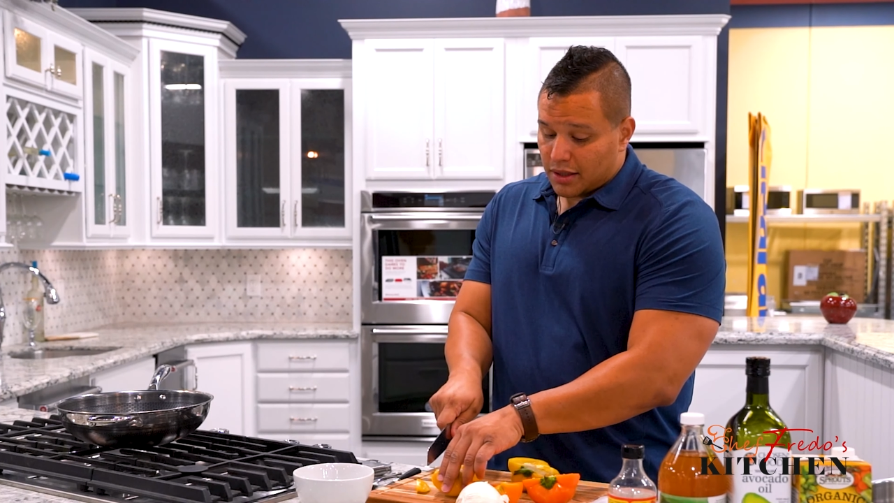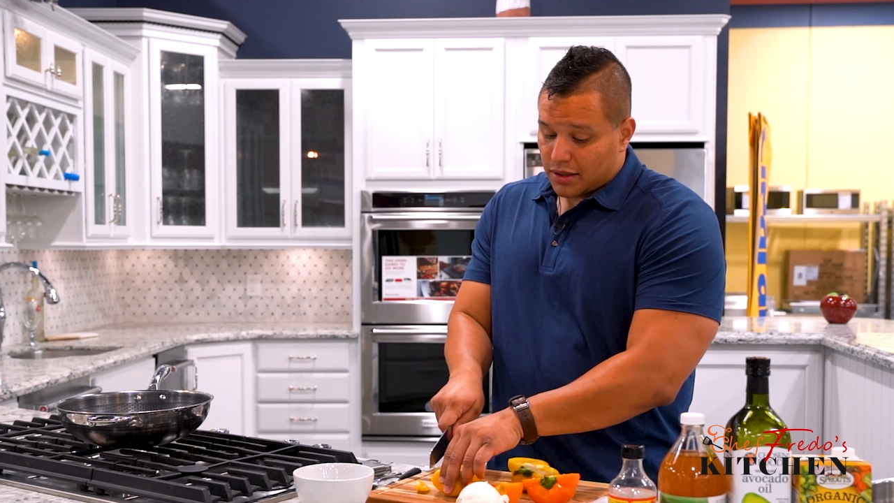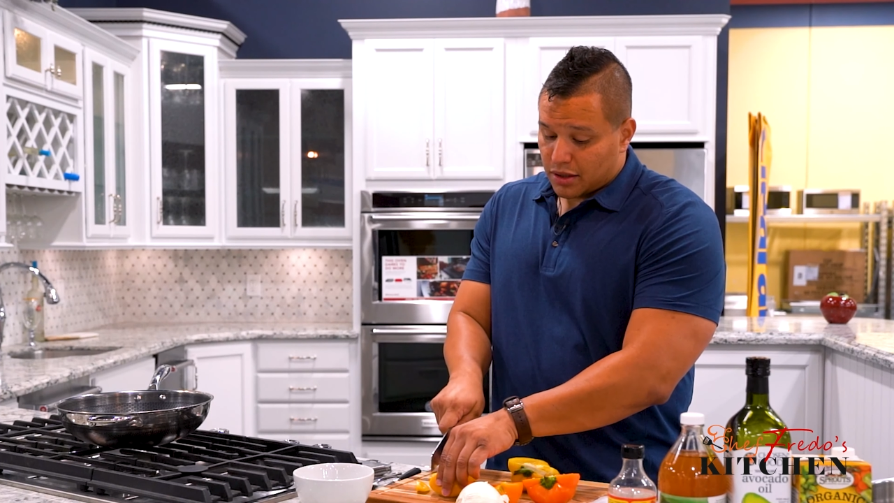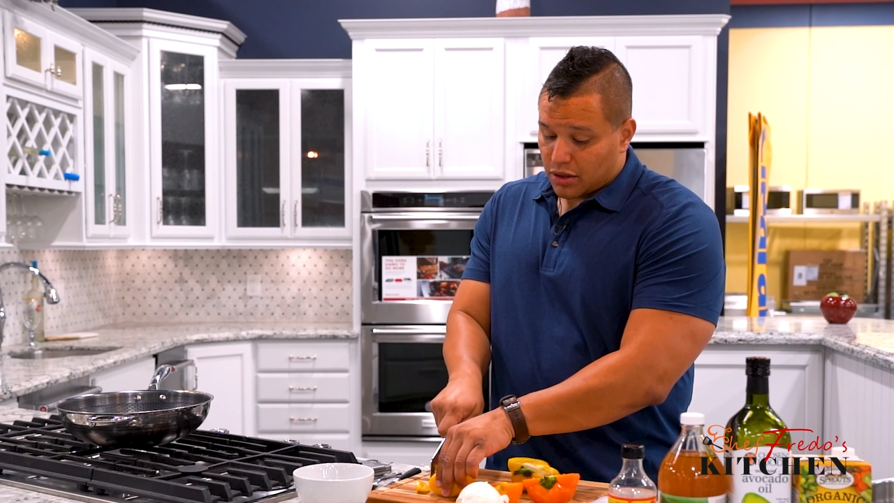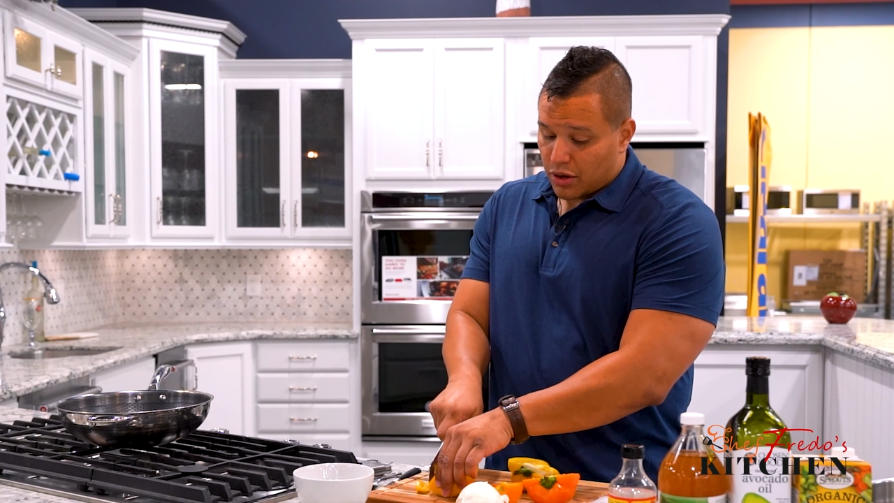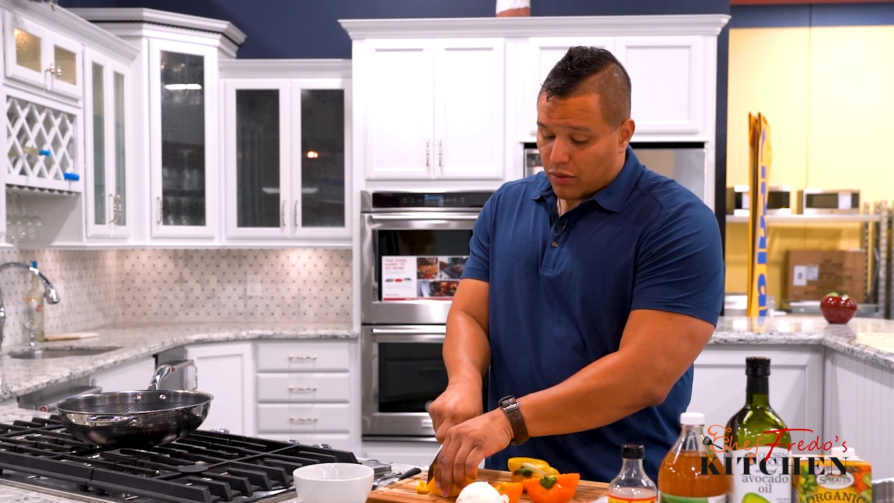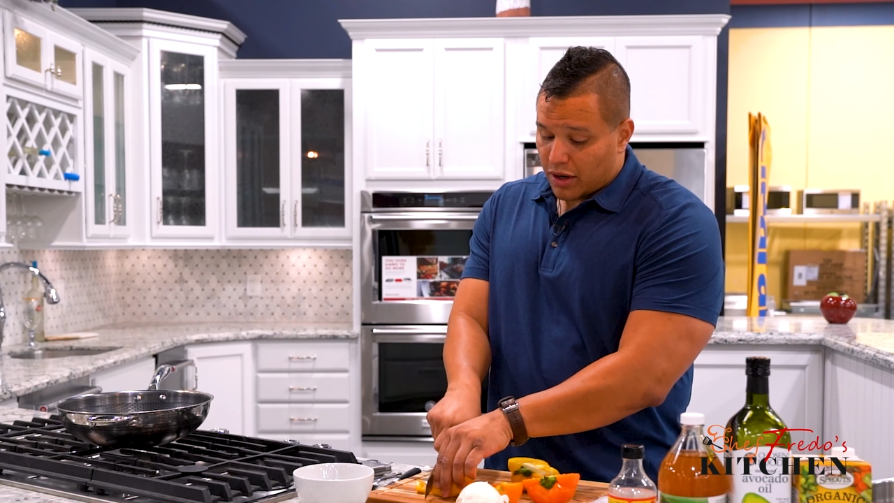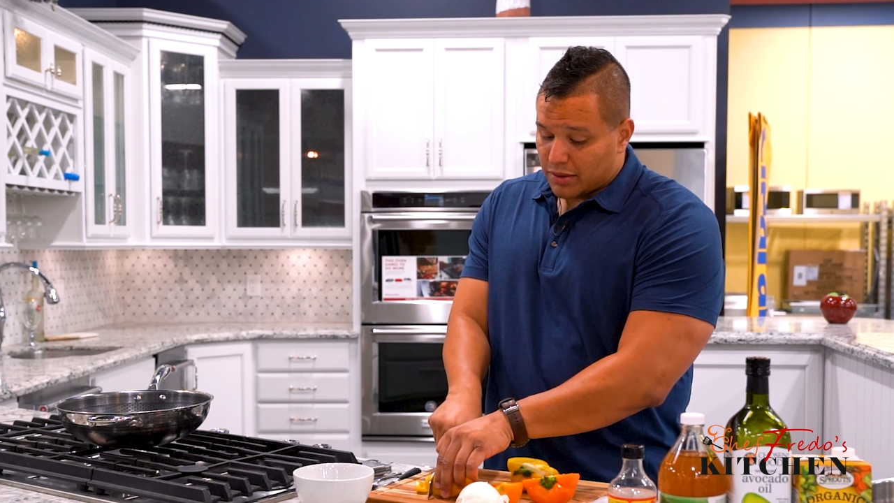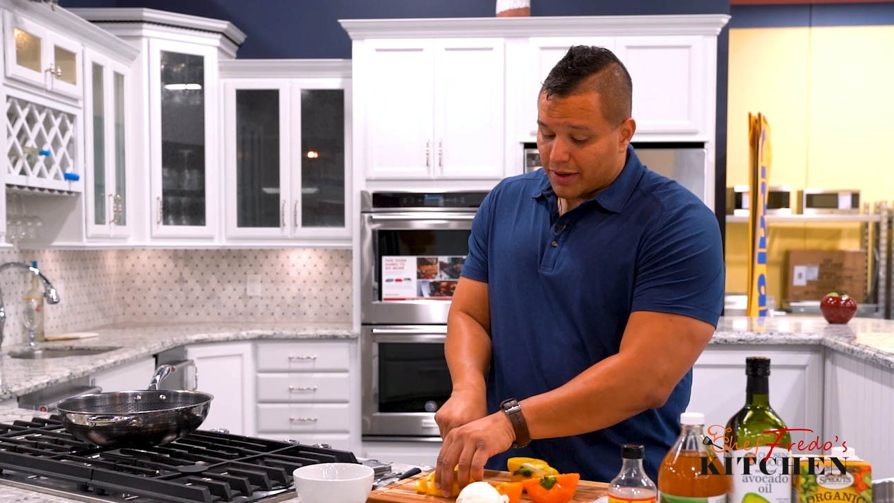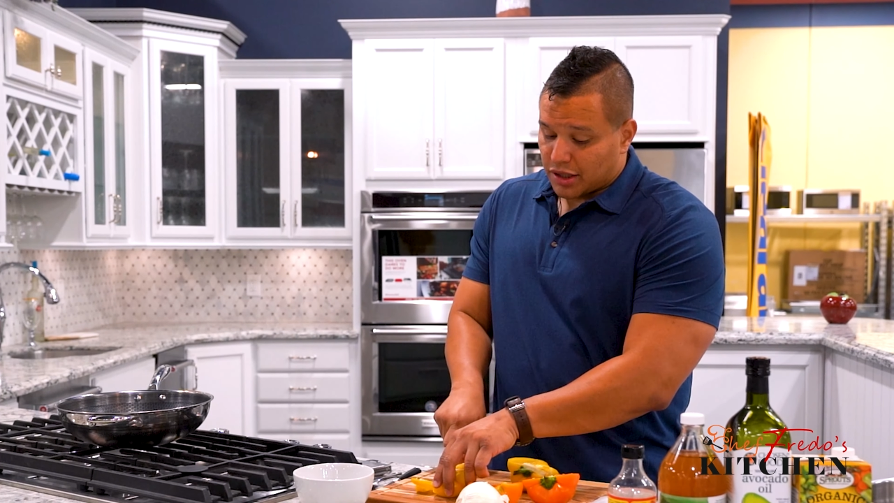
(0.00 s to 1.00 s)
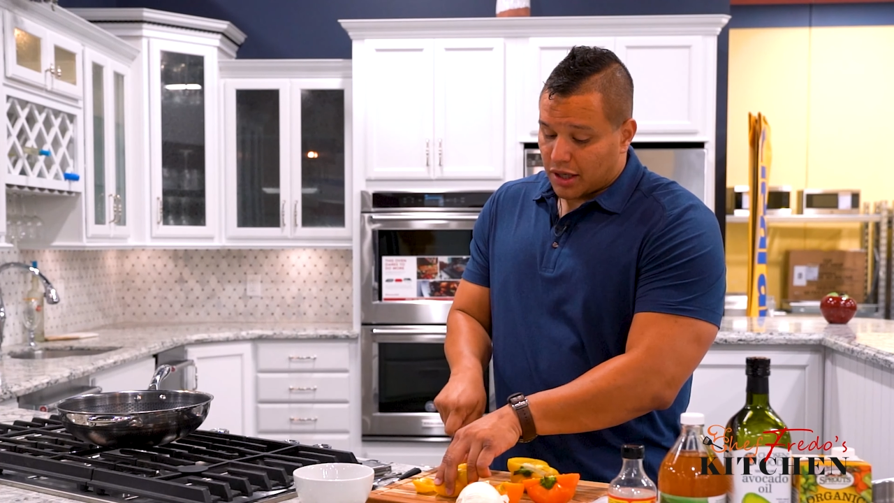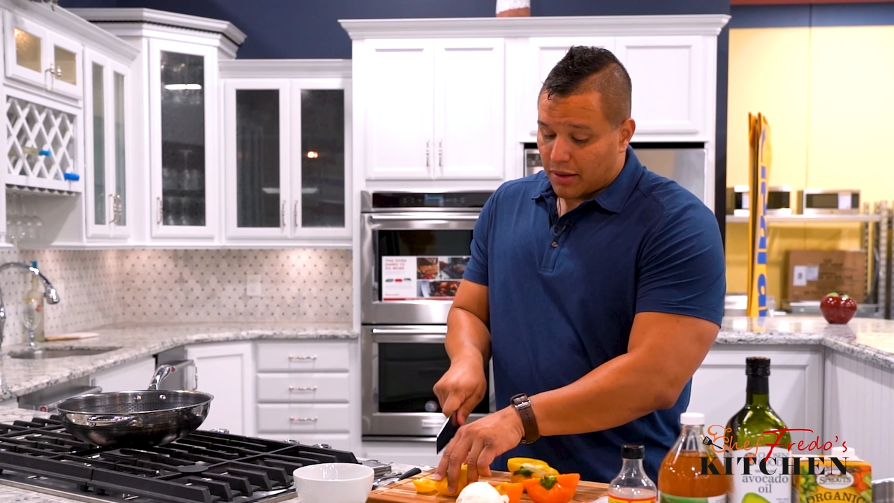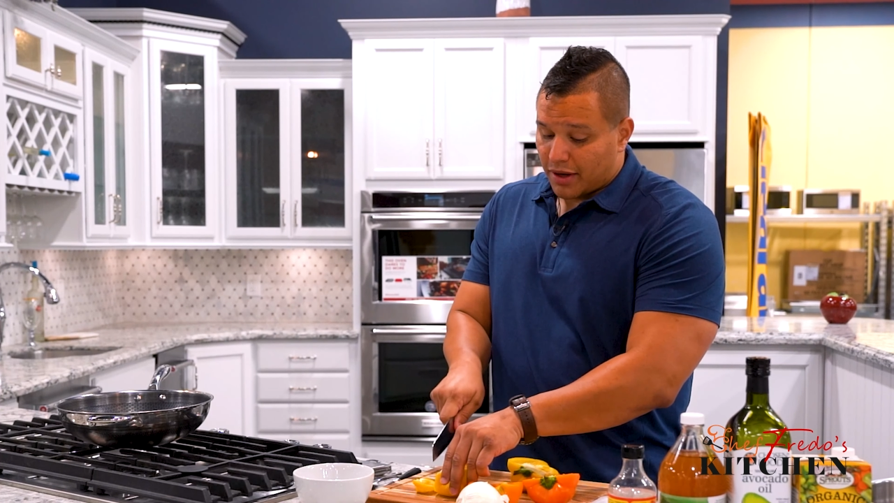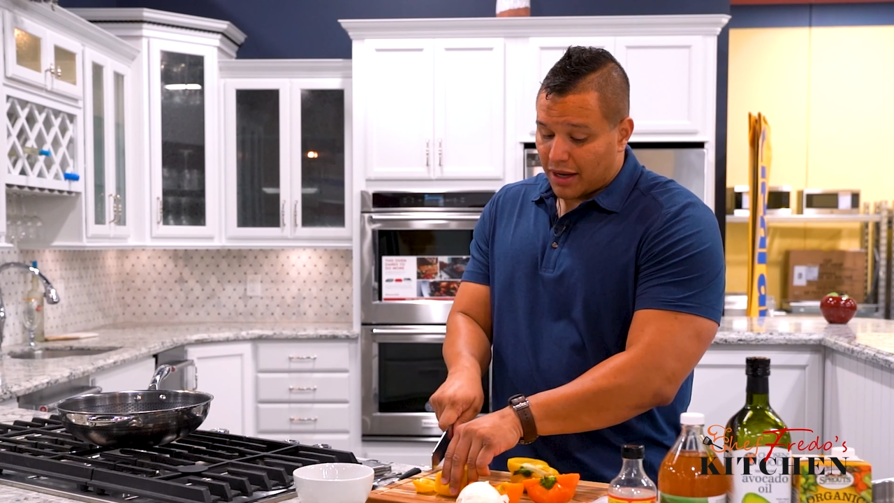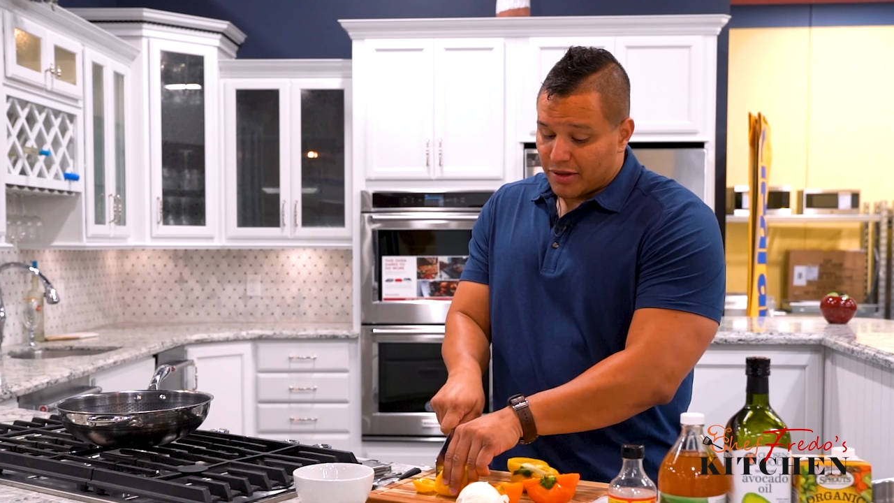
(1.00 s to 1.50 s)
So you want to make sure
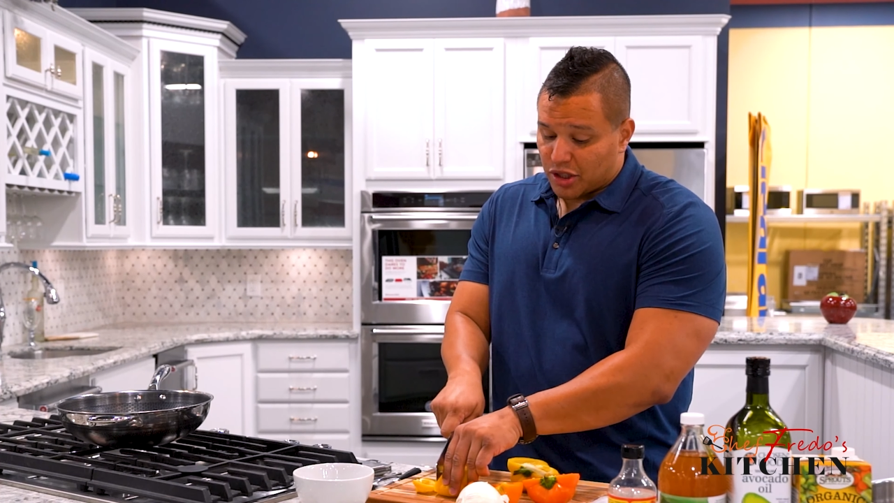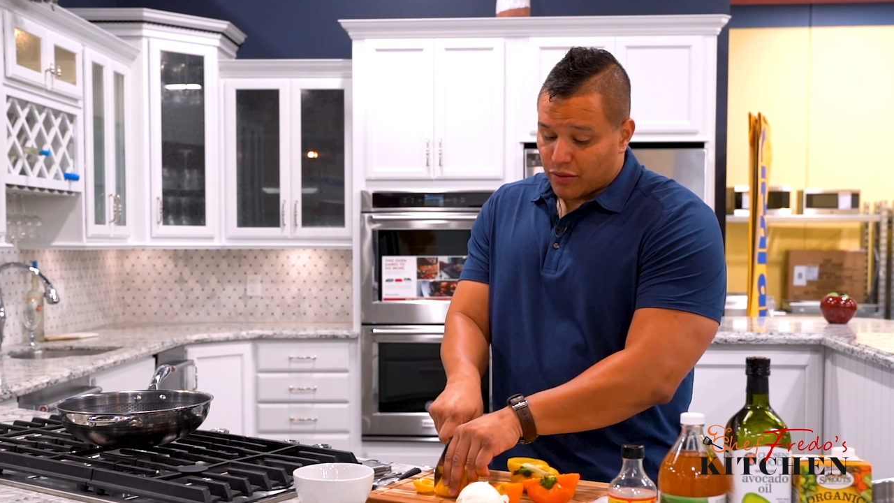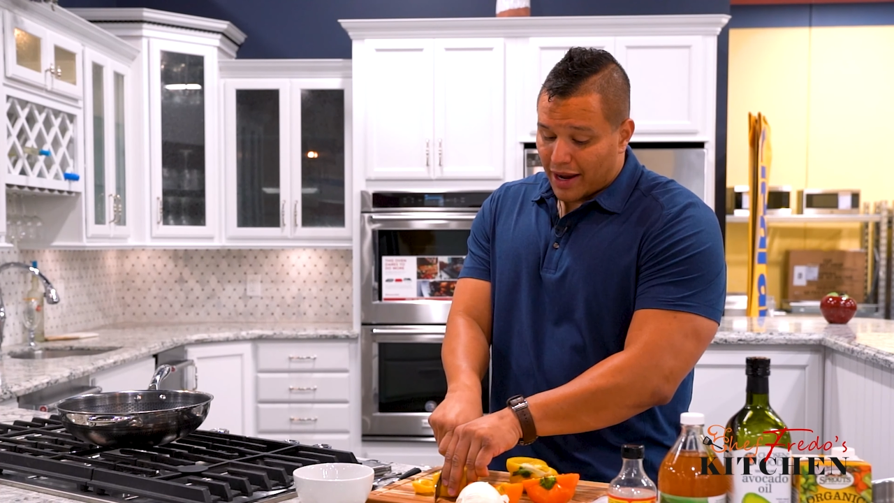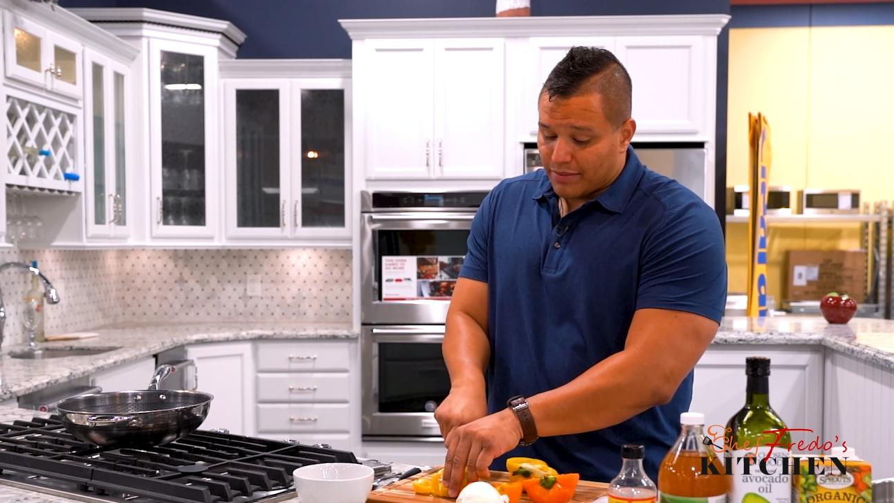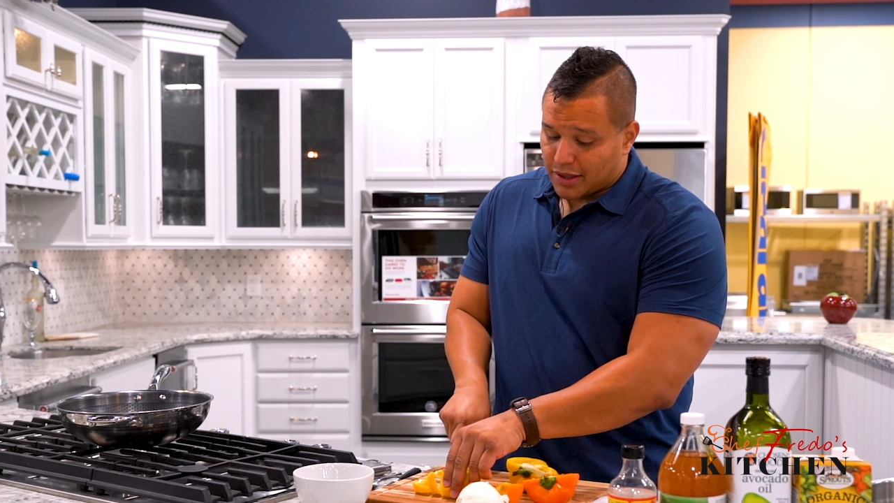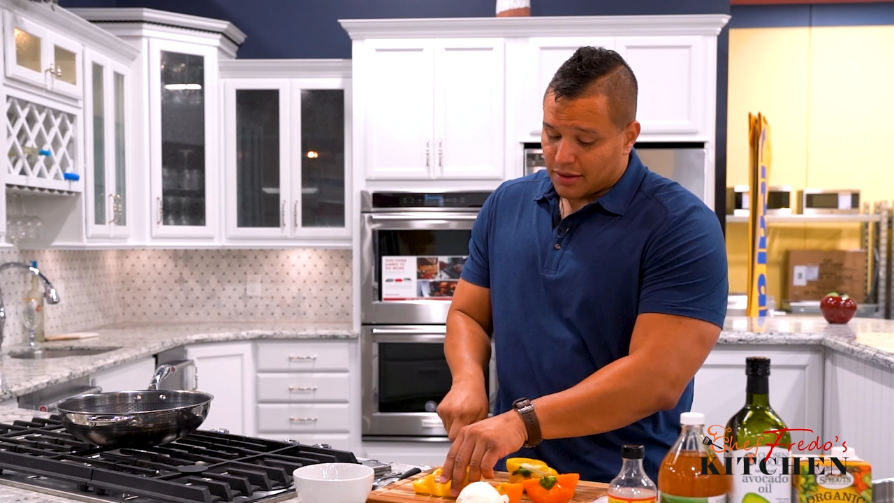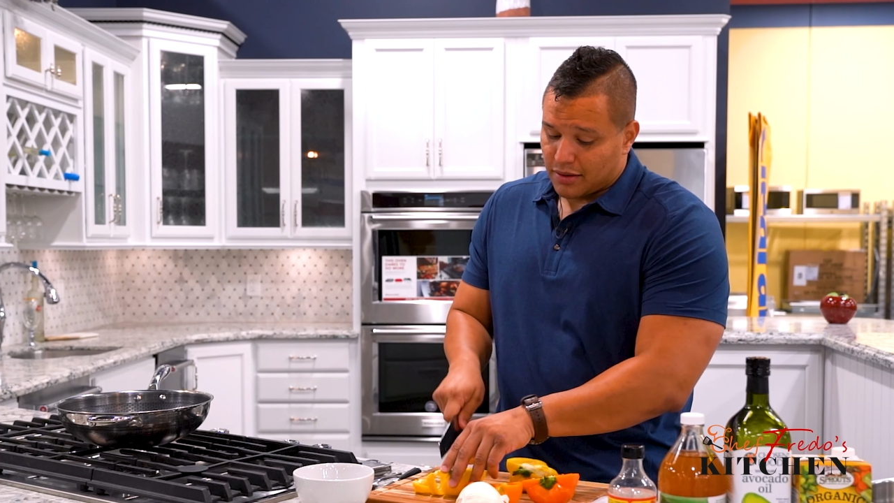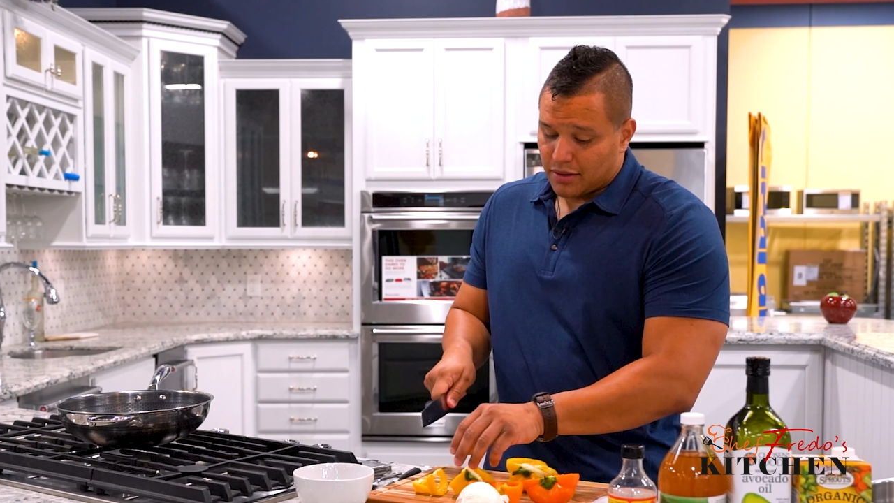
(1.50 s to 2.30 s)
cut them in stripes.